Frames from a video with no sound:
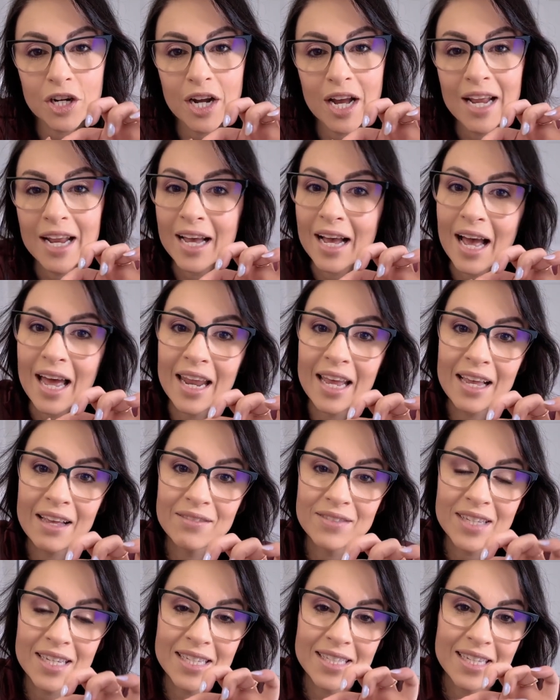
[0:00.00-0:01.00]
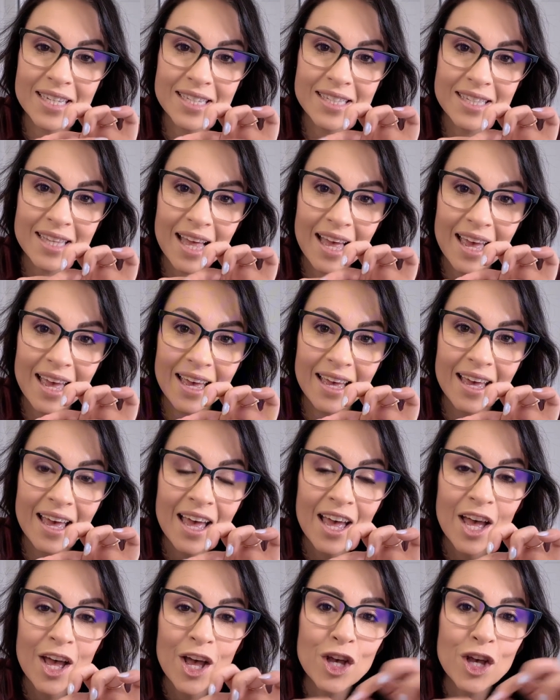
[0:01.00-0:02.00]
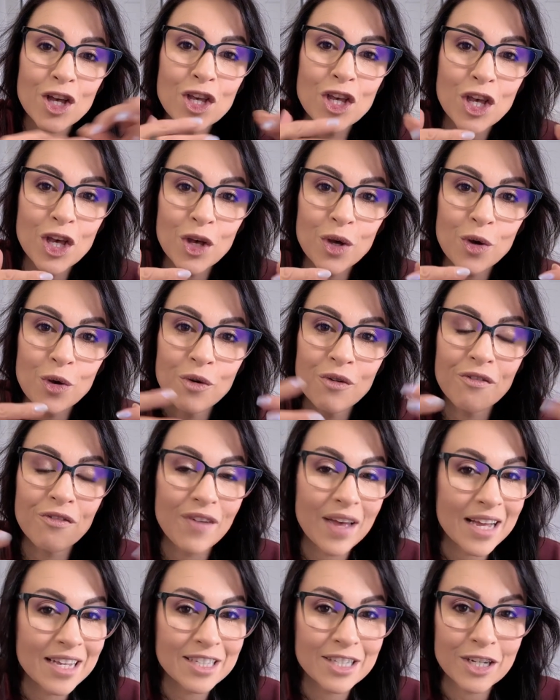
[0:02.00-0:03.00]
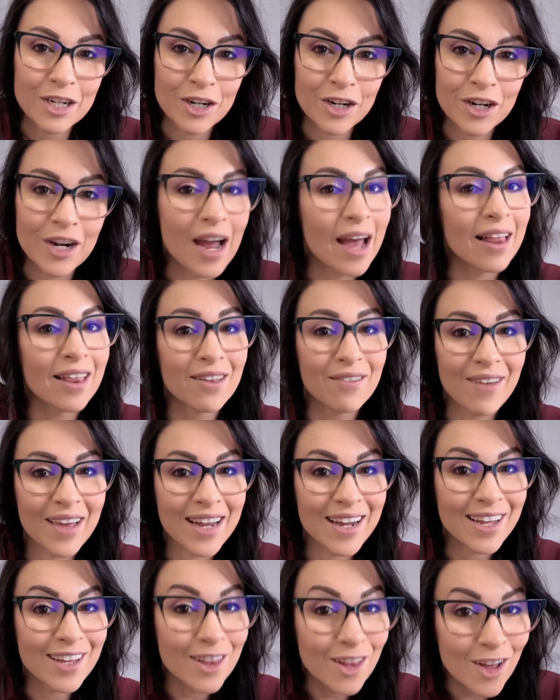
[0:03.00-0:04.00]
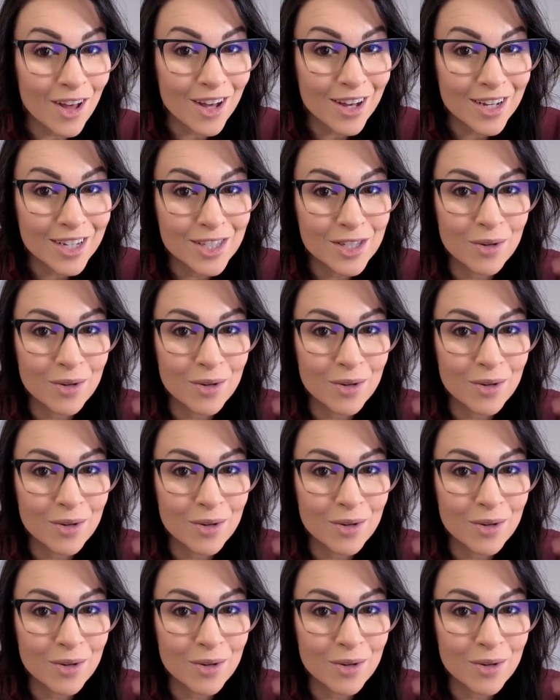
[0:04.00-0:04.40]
And it kind of gives us this like cute, fancier, elevated look.